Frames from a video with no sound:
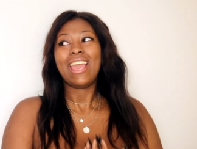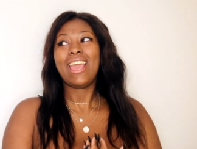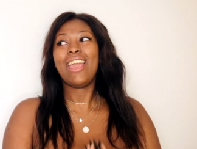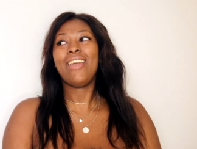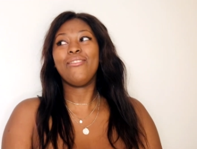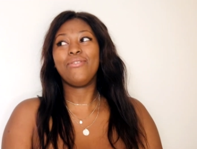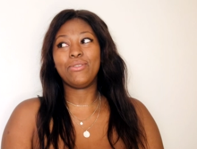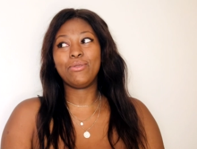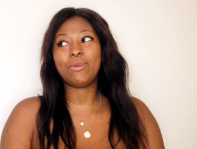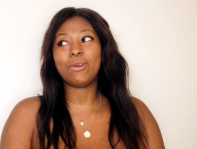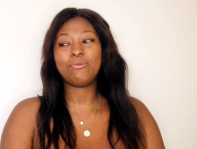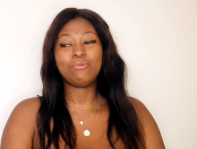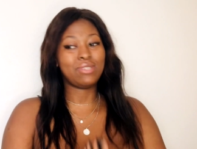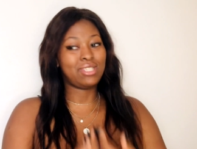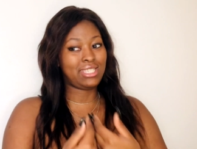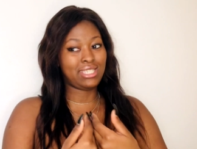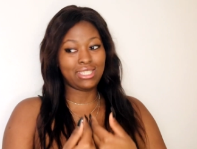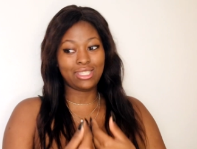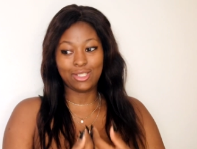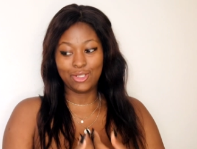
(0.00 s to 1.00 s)
Everyone
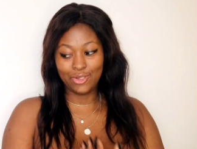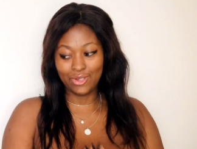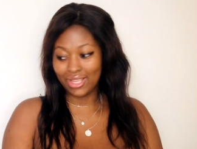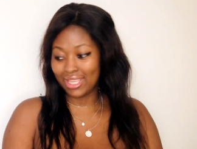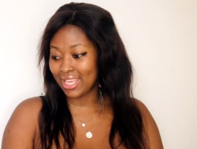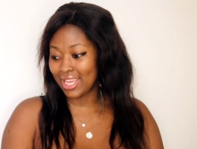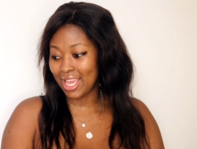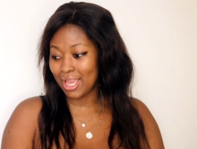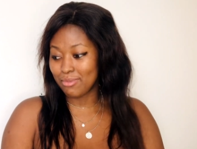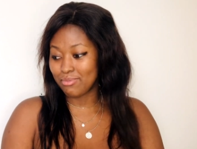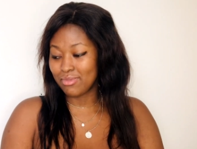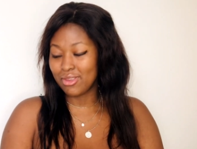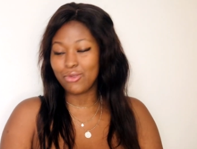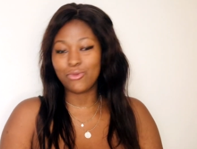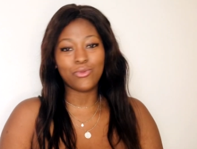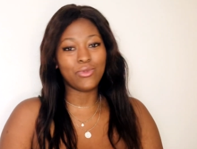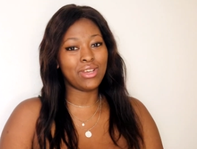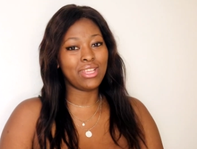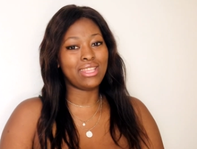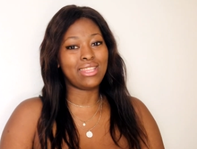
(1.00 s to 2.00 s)
was just looking at me
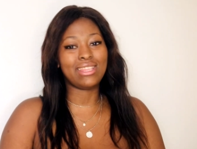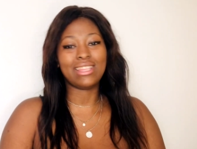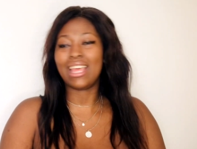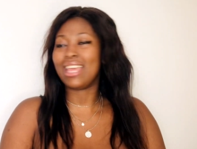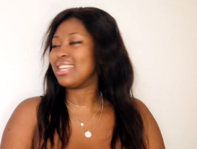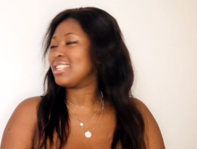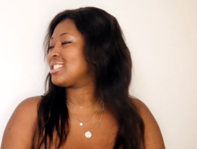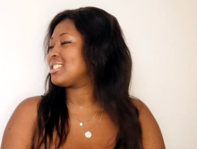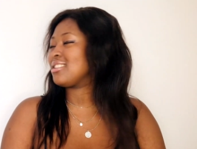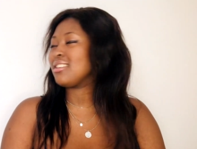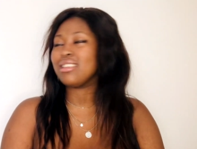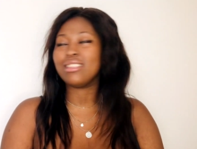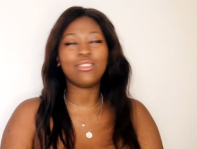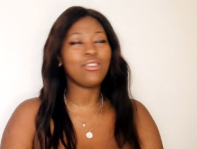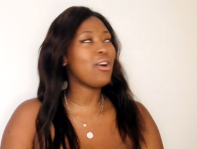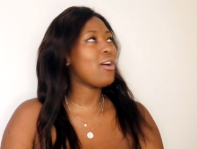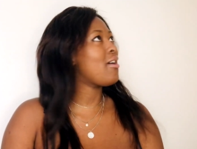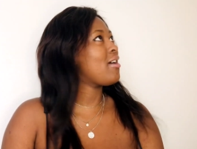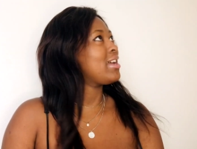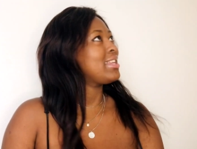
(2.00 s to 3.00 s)
with
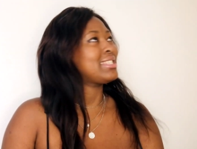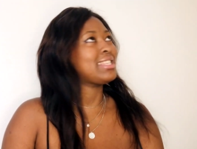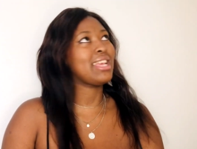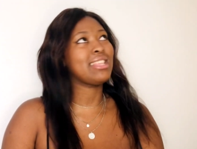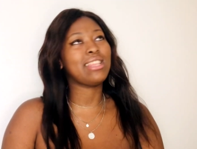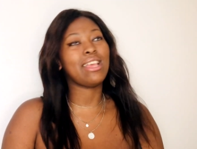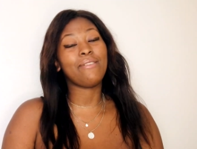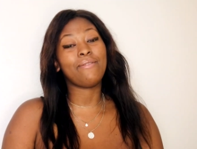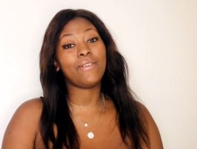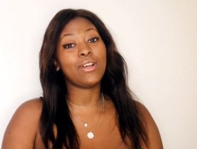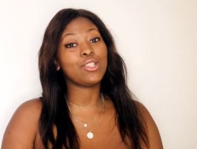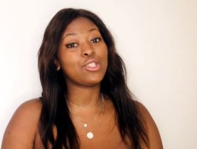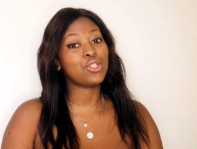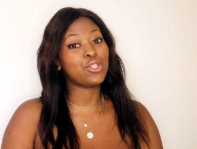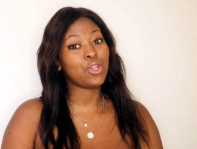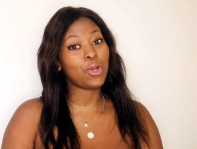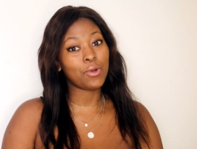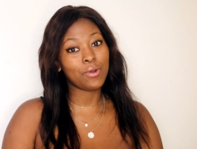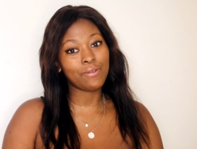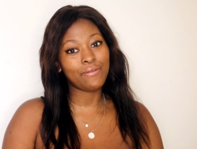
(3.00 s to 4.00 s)
it's like they felt
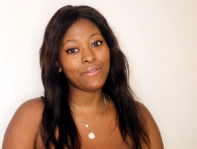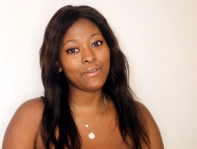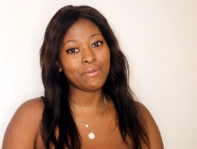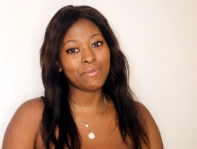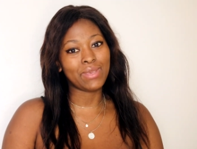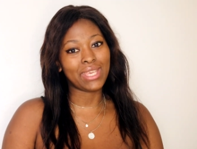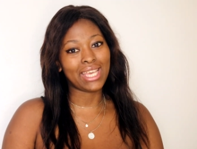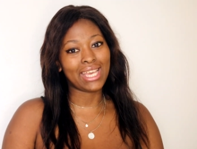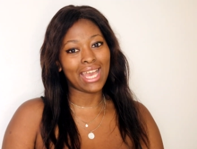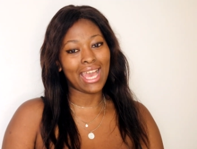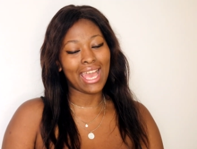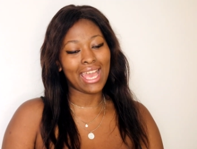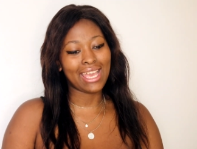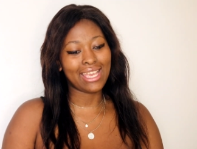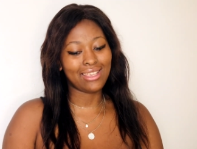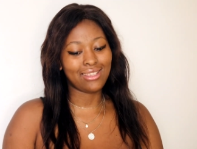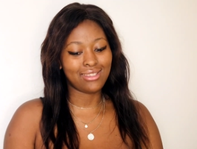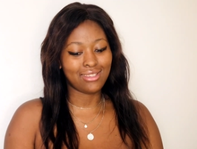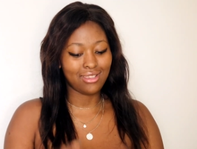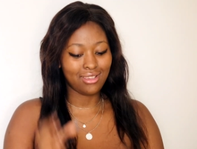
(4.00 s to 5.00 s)
sorry for me,
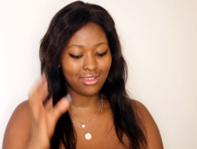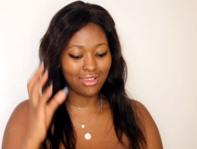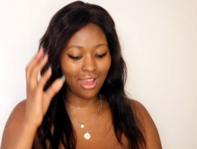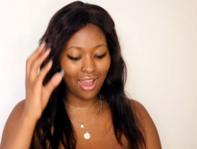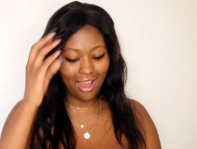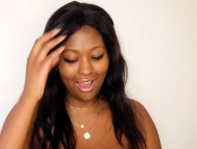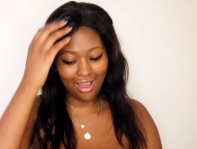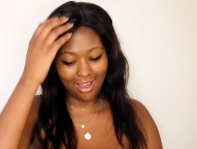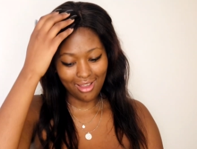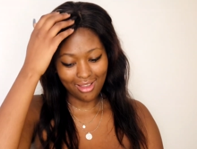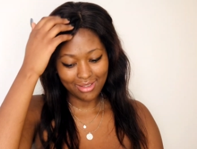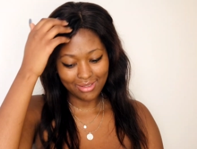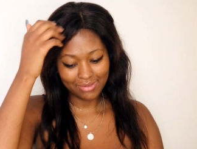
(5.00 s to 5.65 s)
guys. Yeah.